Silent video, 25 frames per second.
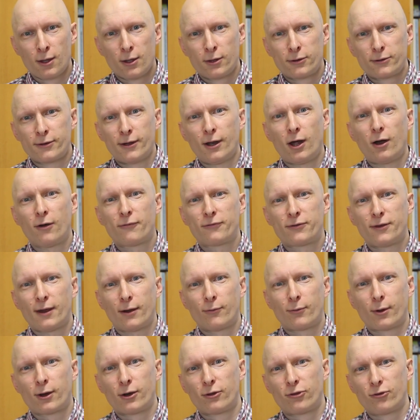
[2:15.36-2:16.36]
Then after
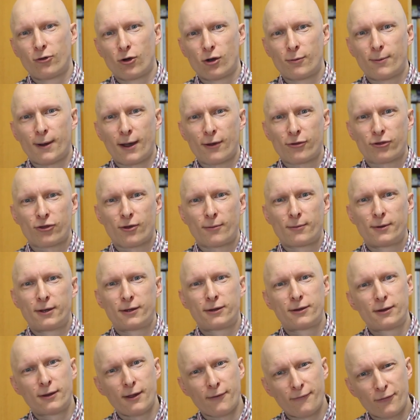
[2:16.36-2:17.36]
that, we're going to talk about some of
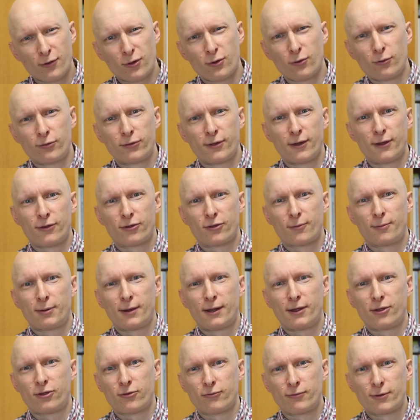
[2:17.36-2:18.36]
the difficulties the
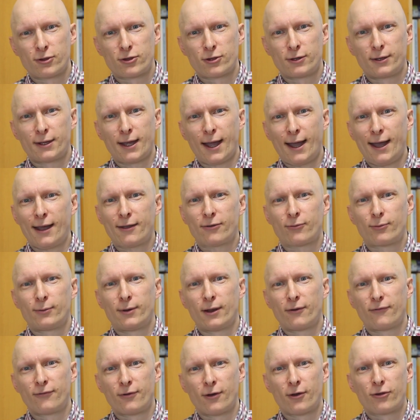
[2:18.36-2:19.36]
police originally had when
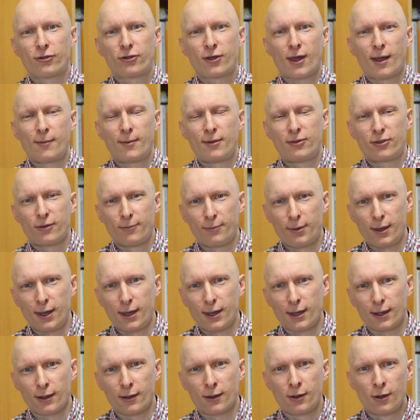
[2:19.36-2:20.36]
they first came into
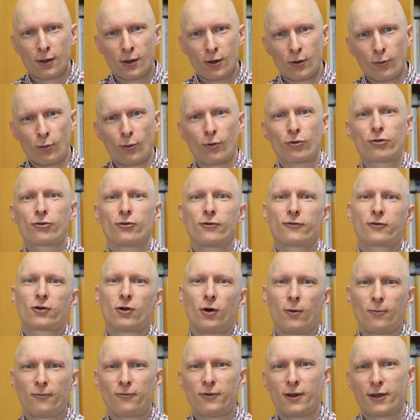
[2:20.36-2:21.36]
being, what sort of
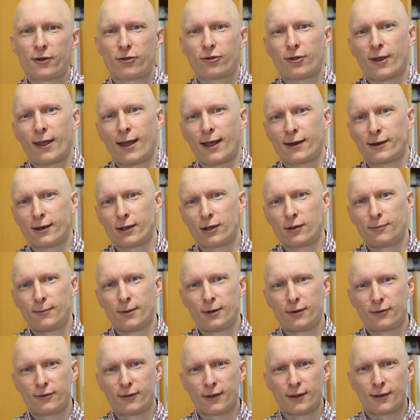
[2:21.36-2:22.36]
conflicts they had in
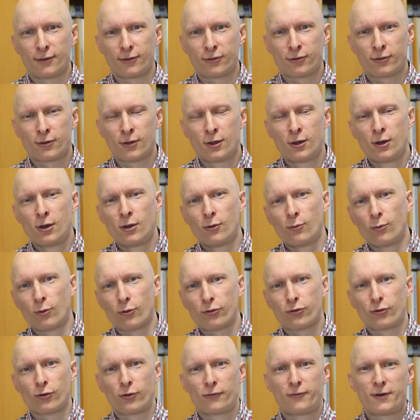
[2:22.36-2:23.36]
communities,
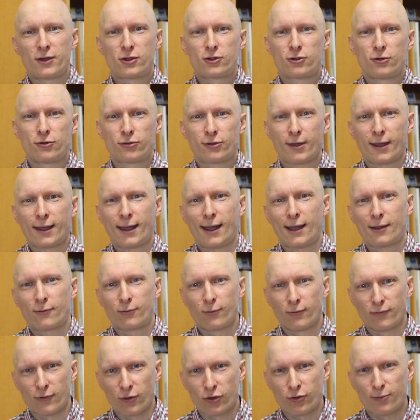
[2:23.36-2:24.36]
what sort of issues they had
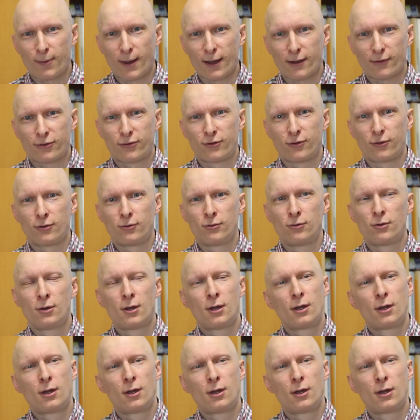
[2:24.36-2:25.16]
with respect to